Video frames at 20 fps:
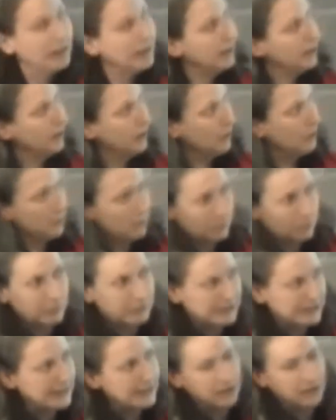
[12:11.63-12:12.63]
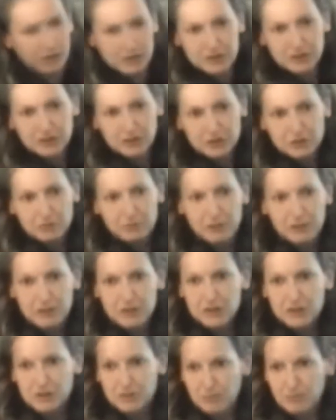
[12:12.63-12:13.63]
You know, we've seen lots and lots of
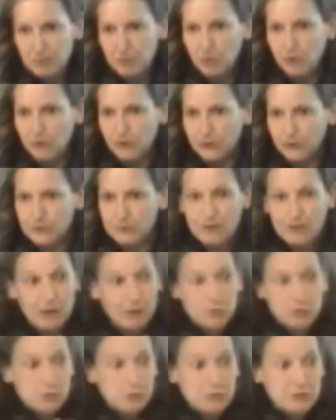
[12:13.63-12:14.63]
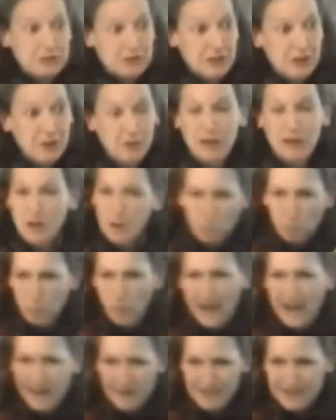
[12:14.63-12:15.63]
pictures of memorials, but I always want to know,
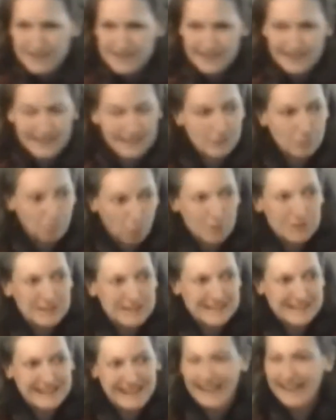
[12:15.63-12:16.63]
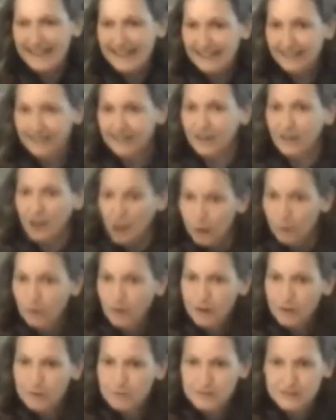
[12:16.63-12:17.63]
where is it? What is it in? Who
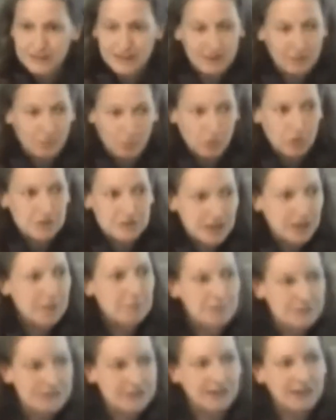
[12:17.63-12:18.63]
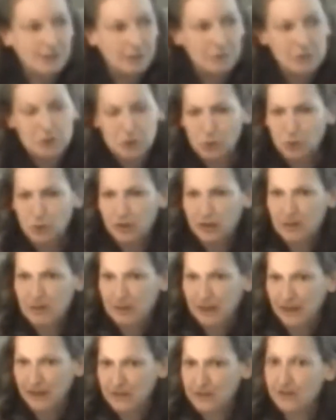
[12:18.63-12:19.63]
owns it? What type of site are we talking
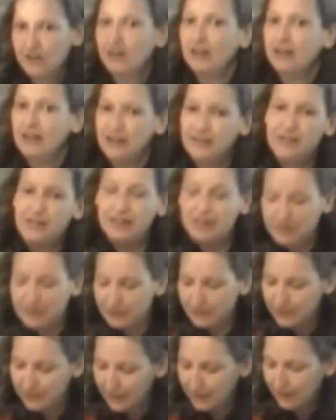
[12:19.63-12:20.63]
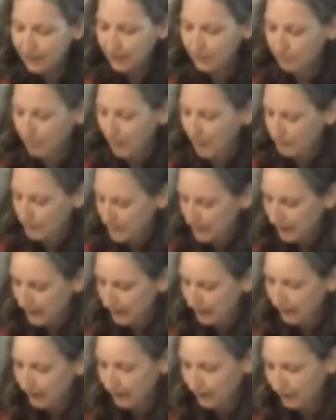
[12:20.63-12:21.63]
about? And then I can think, perhaps then
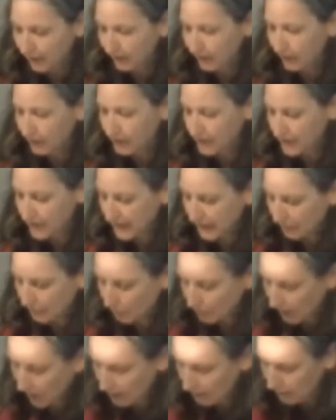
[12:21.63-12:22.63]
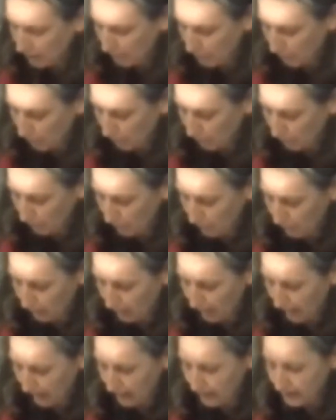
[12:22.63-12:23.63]
I can understand what kind of memorial we're looking
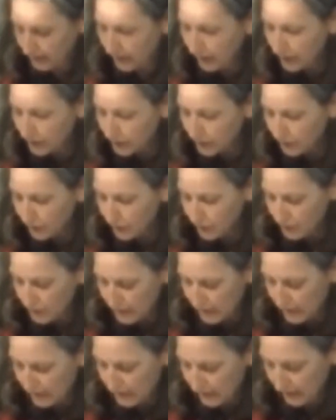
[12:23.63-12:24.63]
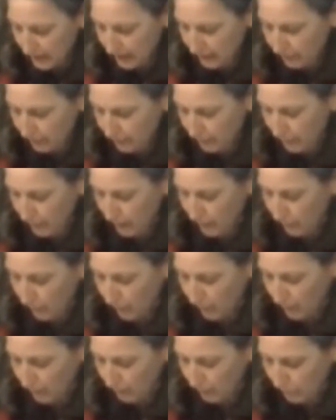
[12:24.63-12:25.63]
at. So those things, I think, for me are quite
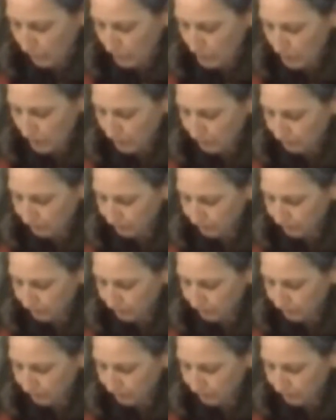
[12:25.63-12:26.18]
important.